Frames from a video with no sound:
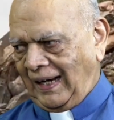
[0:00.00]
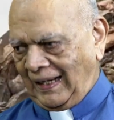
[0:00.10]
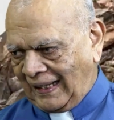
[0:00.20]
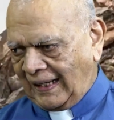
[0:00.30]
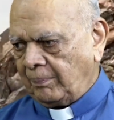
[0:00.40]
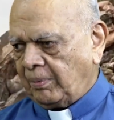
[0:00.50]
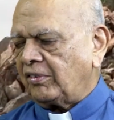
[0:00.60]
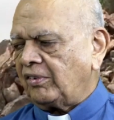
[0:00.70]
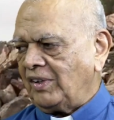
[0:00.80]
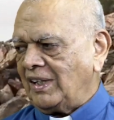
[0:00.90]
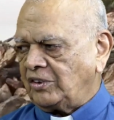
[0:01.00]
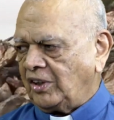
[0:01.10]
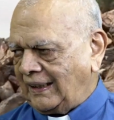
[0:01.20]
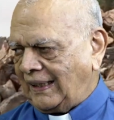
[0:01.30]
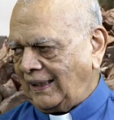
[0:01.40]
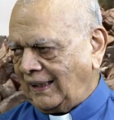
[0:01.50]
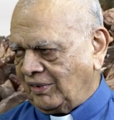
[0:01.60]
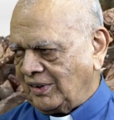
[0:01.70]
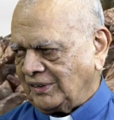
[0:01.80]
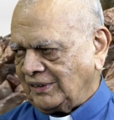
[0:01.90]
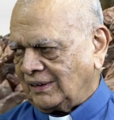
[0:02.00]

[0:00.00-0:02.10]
And that Apocrypha has got the Catholic version.